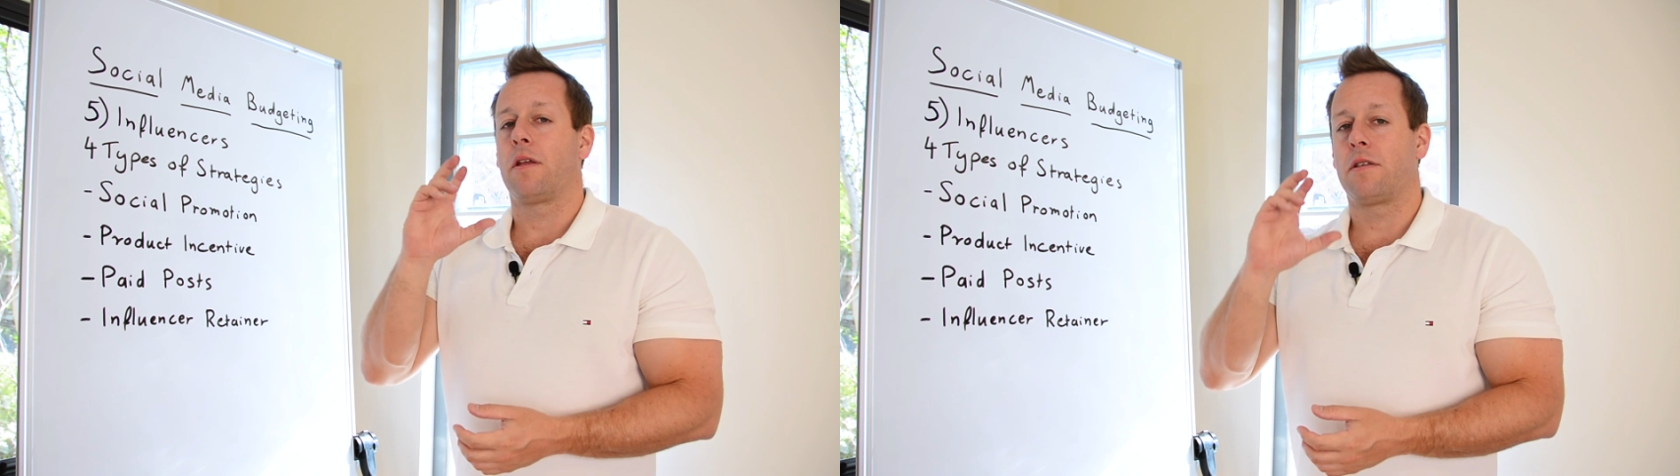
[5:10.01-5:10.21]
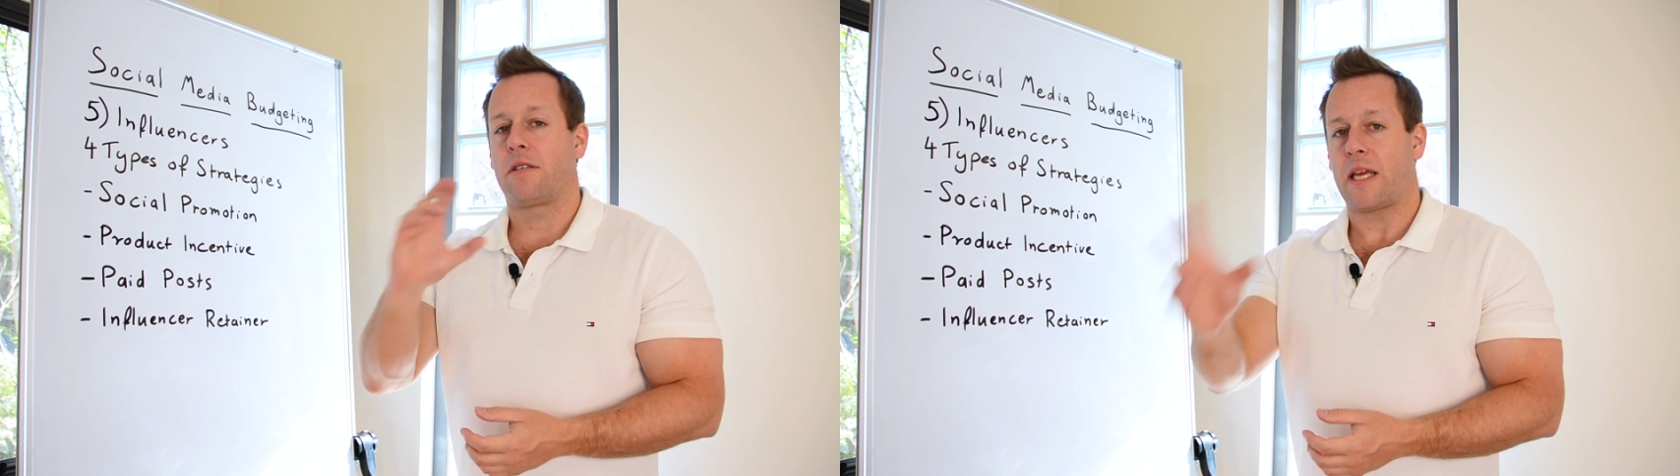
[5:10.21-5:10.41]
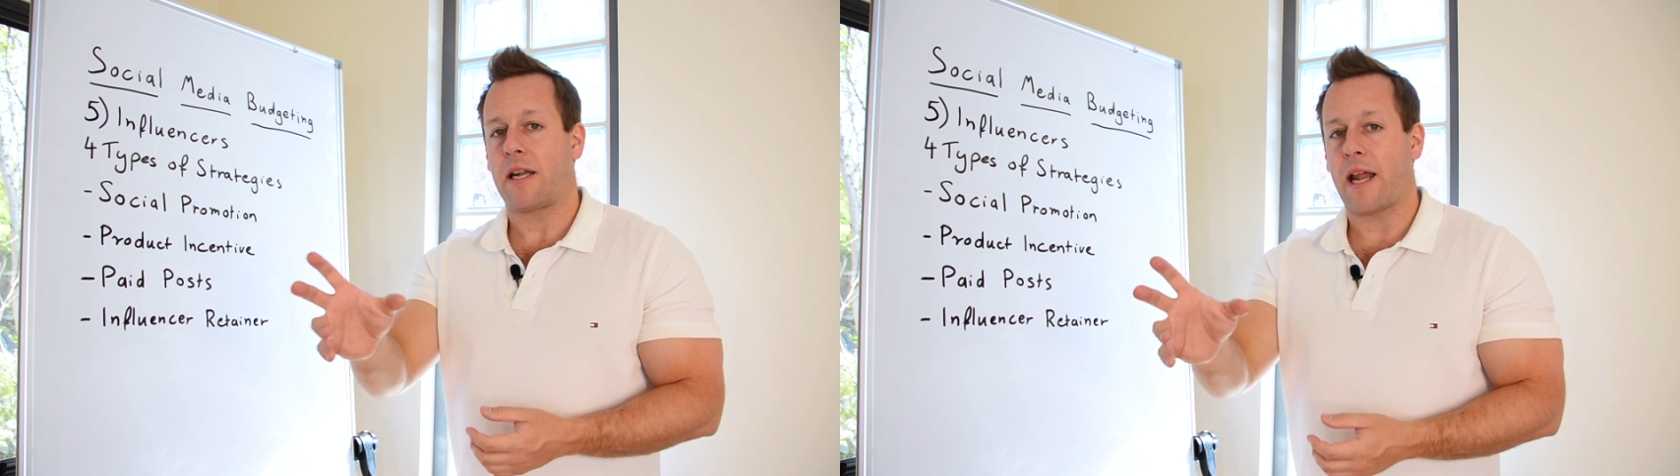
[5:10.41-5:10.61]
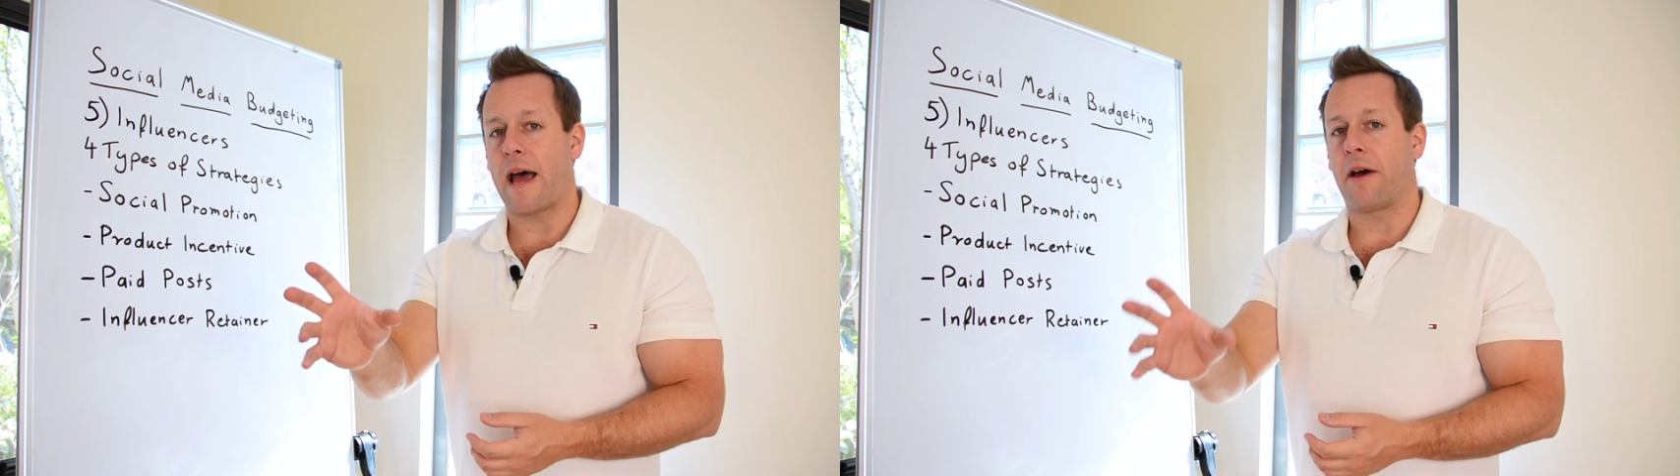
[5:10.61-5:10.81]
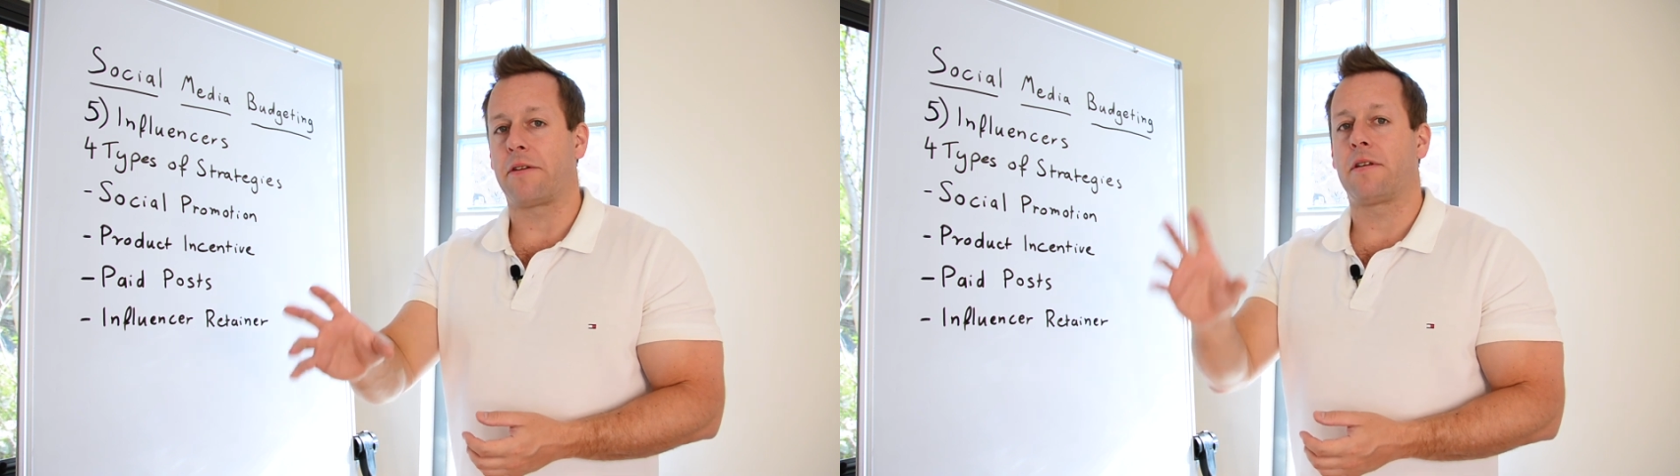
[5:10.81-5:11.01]
Send it
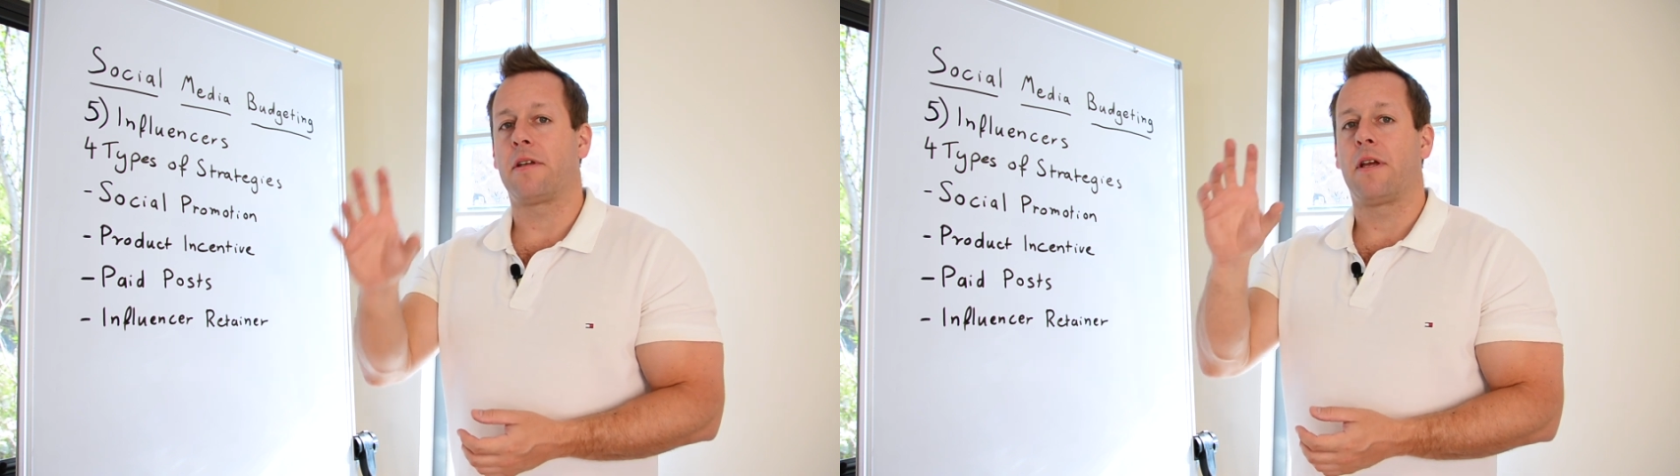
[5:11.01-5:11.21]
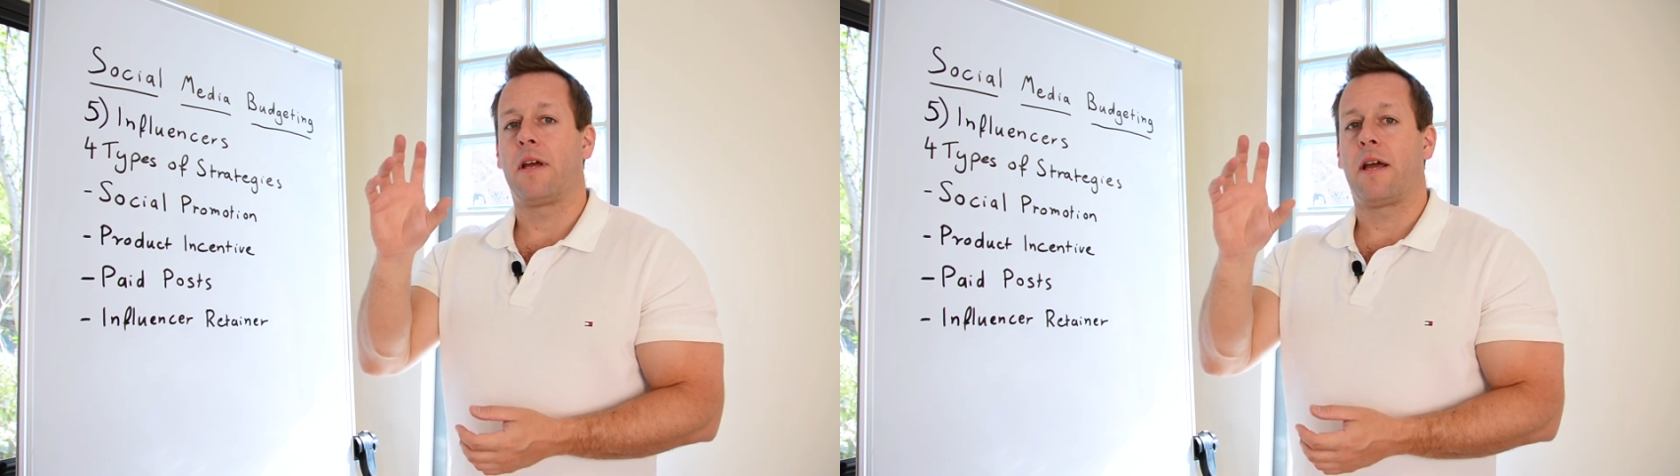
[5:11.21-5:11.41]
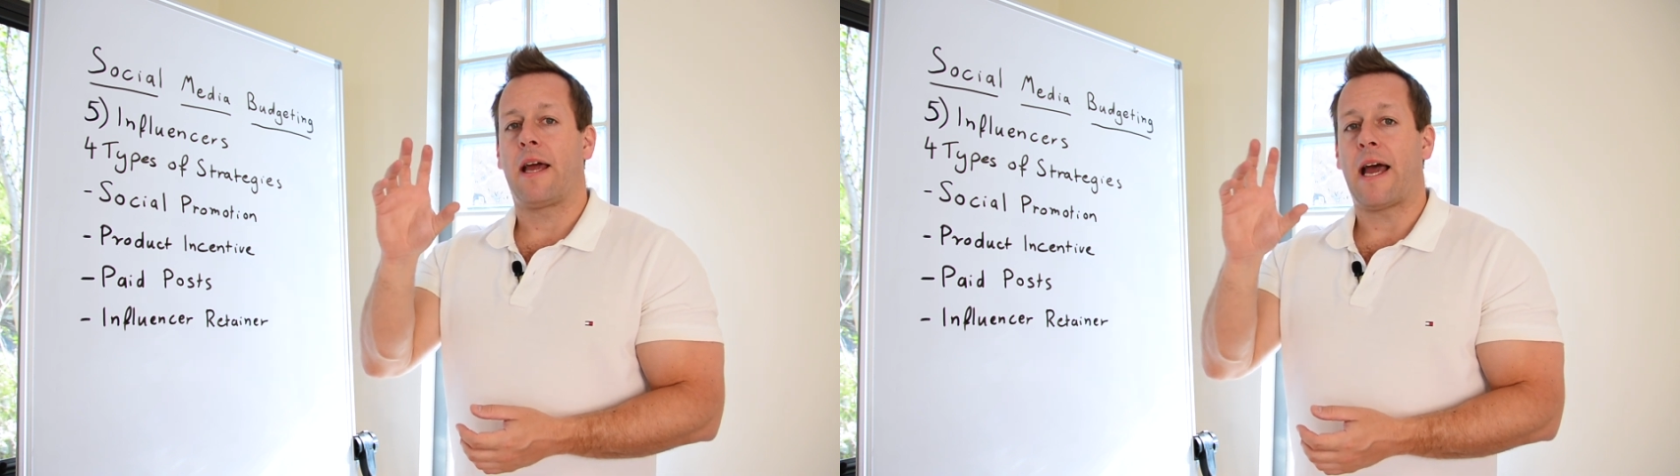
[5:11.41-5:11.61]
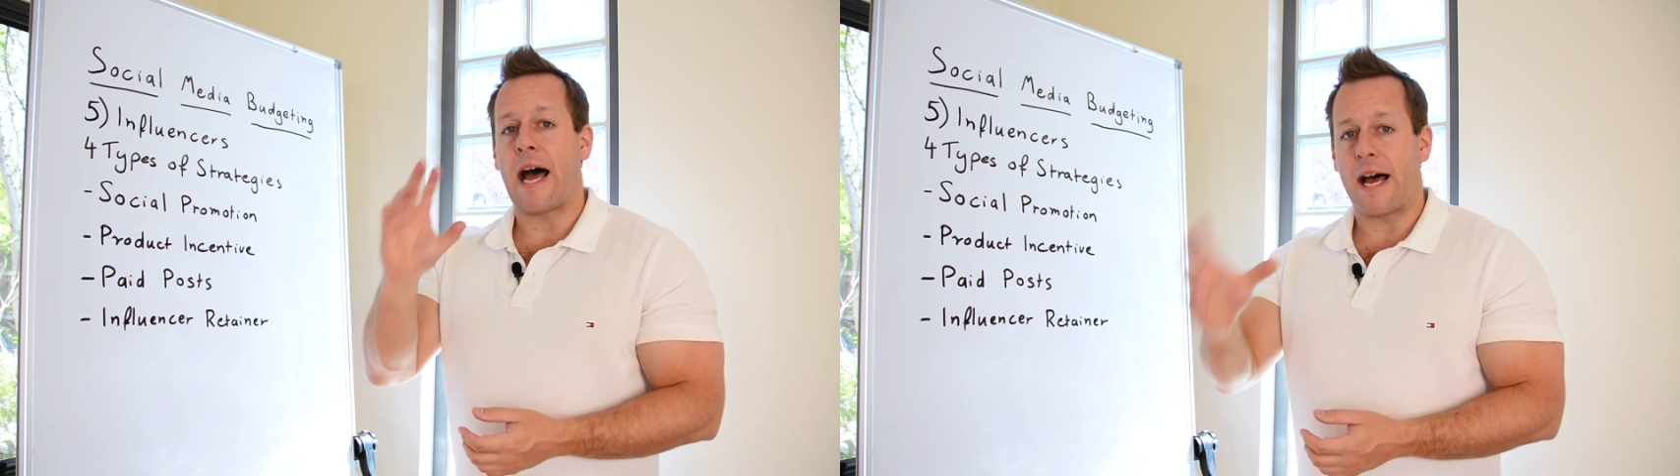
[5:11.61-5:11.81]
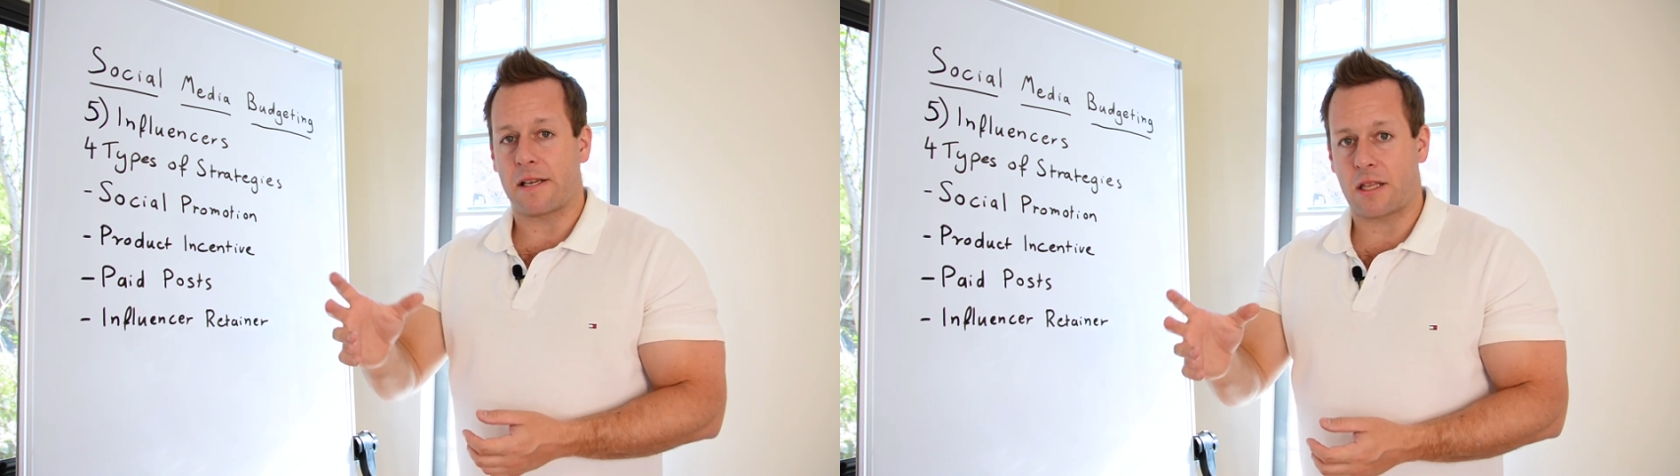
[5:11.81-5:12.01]
out,
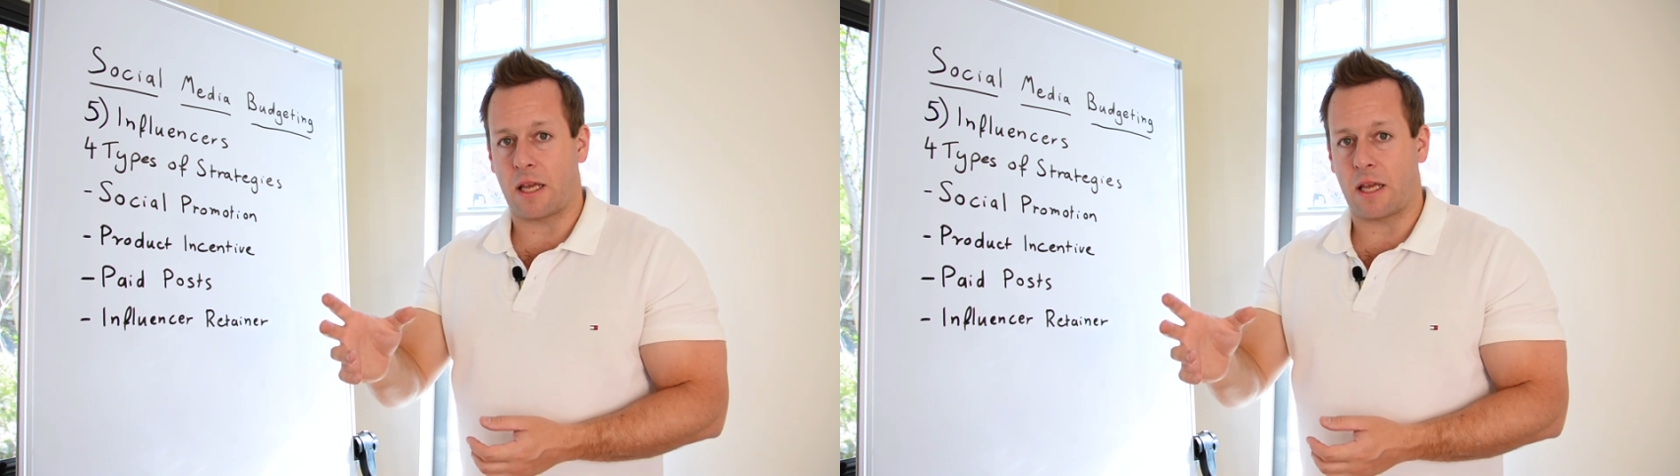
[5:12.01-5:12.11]
ask